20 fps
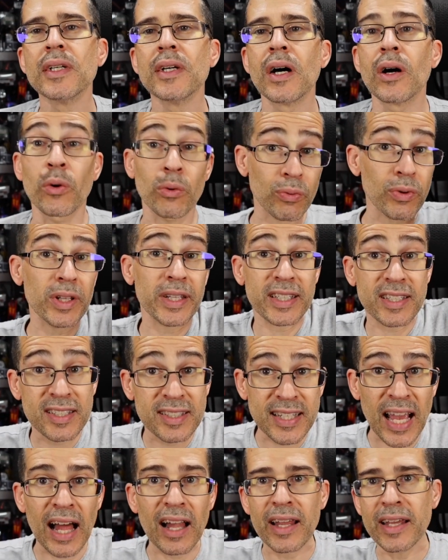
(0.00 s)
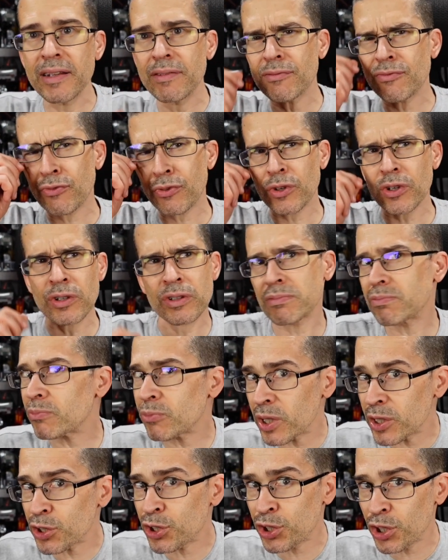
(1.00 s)
or really sell it for
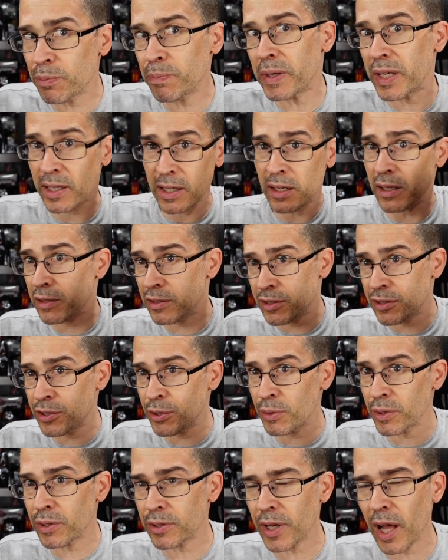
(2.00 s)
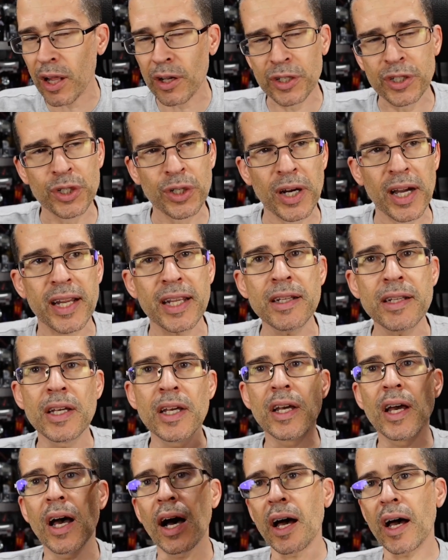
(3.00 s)
what should be a $200 credit,
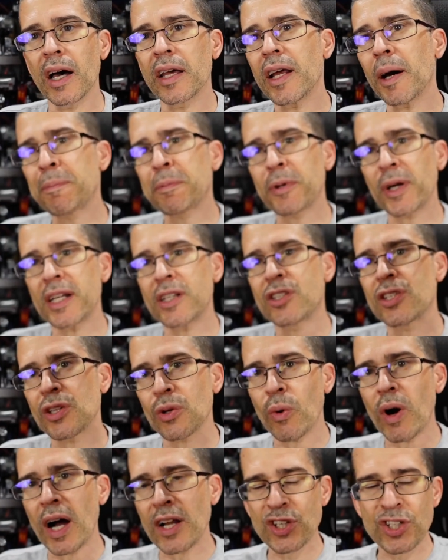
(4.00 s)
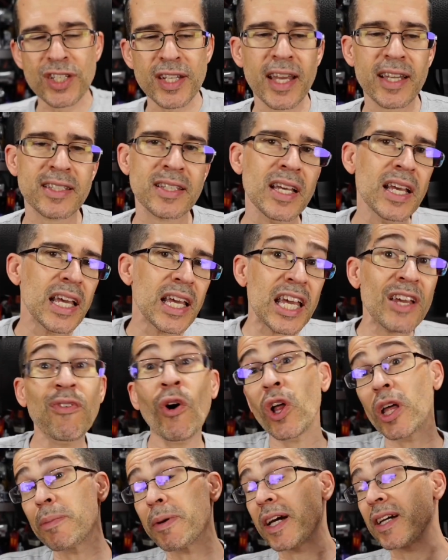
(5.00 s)
an upgrade to the Watch 6, if
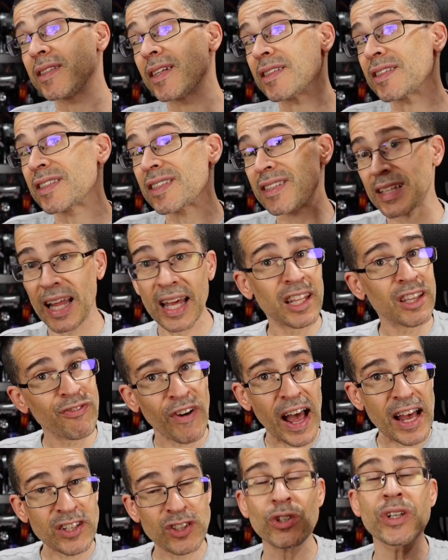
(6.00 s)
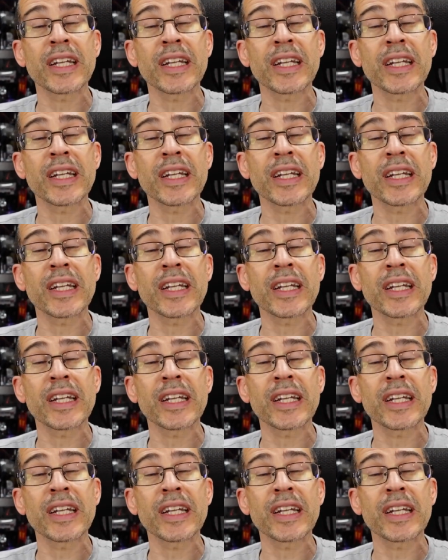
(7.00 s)
only because it's slightly faster.